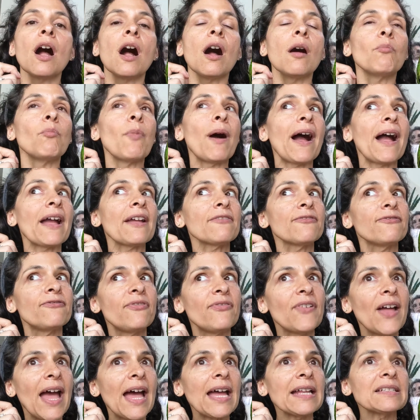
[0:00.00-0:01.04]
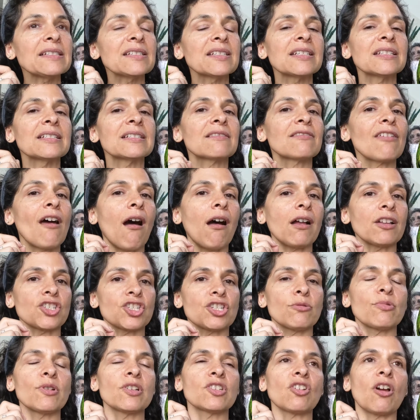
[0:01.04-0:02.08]
My vet thought
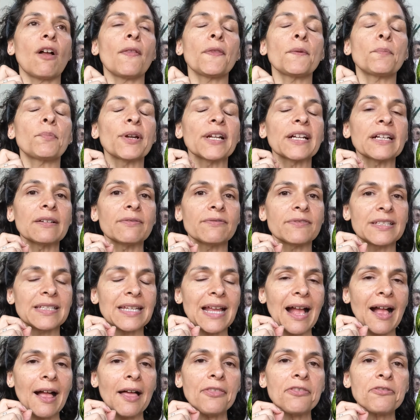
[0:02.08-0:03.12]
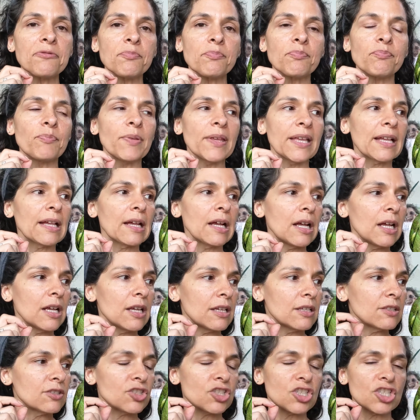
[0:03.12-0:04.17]
she was on the brink of death
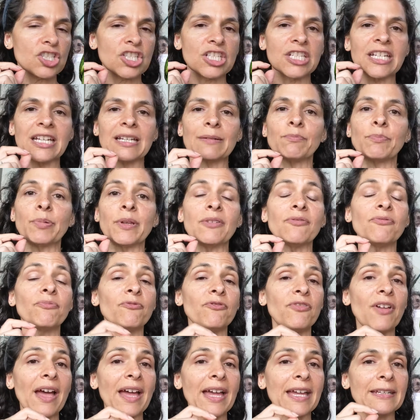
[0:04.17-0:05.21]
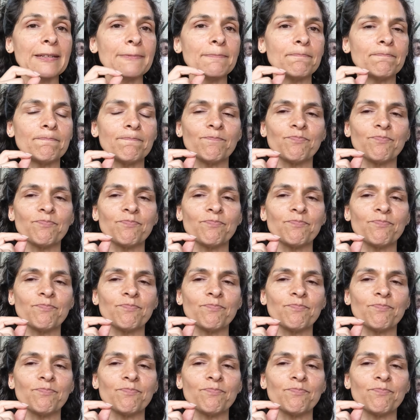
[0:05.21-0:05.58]
because she had been fed.